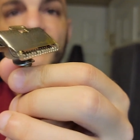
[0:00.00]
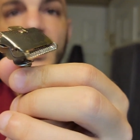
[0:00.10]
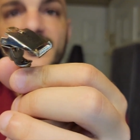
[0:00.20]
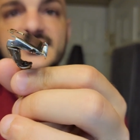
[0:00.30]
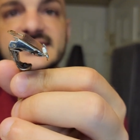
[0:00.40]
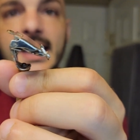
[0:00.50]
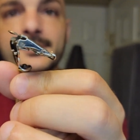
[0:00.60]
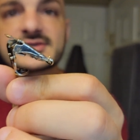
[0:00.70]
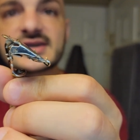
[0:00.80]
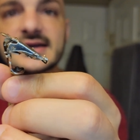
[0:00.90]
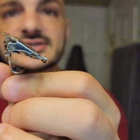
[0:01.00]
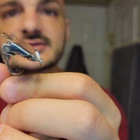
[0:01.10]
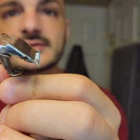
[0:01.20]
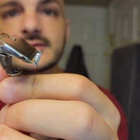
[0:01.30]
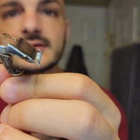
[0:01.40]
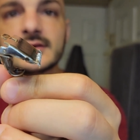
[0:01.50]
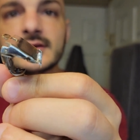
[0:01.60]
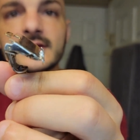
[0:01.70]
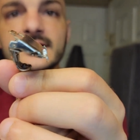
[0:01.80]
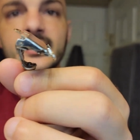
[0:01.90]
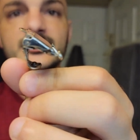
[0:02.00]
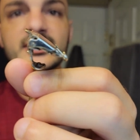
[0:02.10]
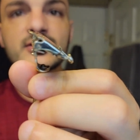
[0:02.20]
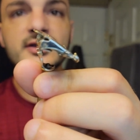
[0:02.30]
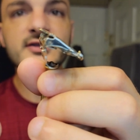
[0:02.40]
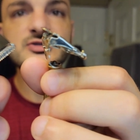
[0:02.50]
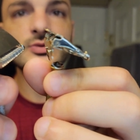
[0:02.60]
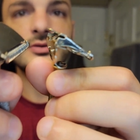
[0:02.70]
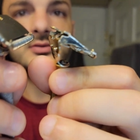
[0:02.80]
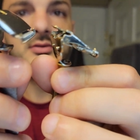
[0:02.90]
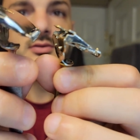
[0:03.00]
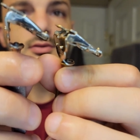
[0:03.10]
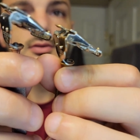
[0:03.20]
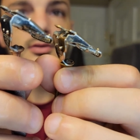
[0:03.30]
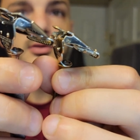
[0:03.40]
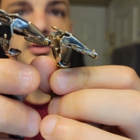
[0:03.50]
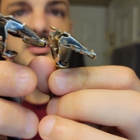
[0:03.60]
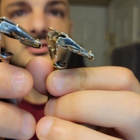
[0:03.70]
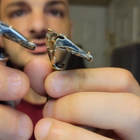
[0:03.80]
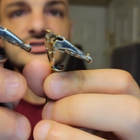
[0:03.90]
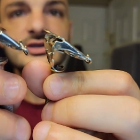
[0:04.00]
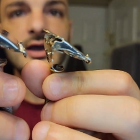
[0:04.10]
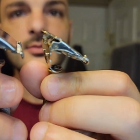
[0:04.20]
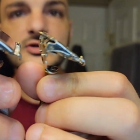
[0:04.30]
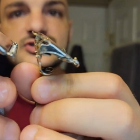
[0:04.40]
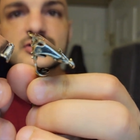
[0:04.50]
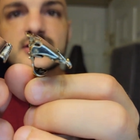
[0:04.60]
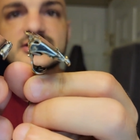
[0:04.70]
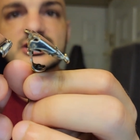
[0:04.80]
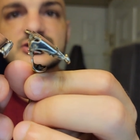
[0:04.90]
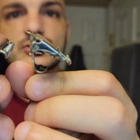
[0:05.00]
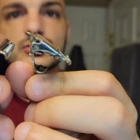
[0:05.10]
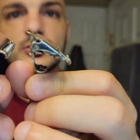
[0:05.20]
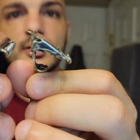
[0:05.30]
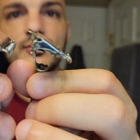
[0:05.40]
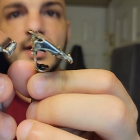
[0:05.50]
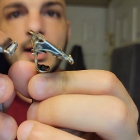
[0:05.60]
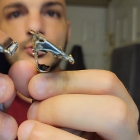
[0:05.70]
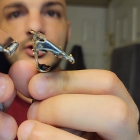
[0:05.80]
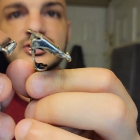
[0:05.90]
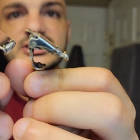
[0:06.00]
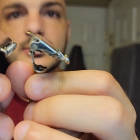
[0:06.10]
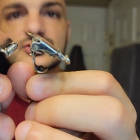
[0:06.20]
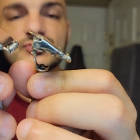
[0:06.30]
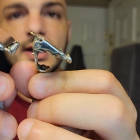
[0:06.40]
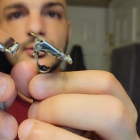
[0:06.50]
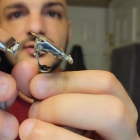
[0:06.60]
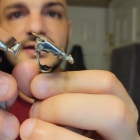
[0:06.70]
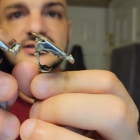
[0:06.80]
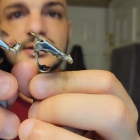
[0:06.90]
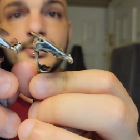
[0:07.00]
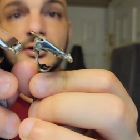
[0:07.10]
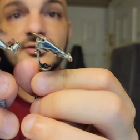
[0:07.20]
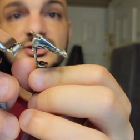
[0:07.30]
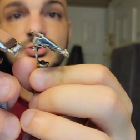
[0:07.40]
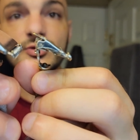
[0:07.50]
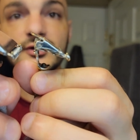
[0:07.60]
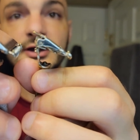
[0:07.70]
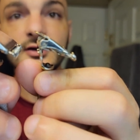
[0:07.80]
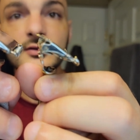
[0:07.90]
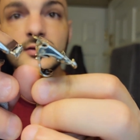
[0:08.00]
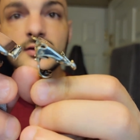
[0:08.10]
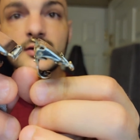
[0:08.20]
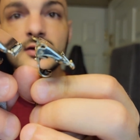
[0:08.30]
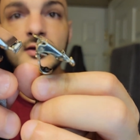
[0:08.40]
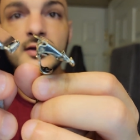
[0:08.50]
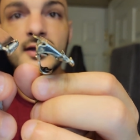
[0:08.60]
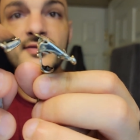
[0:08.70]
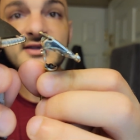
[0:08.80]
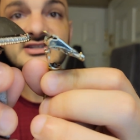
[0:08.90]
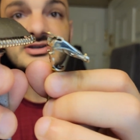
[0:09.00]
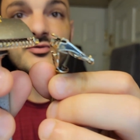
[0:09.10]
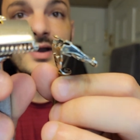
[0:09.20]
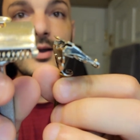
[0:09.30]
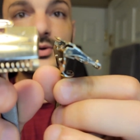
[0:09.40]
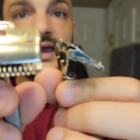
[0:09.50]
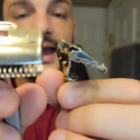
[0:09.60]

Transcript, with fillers: flat this cap is, guys? Now take a look at this one. See how much, it's, it's a little bit rounder. You see how much rounder that is compared to this one over here? And this is a round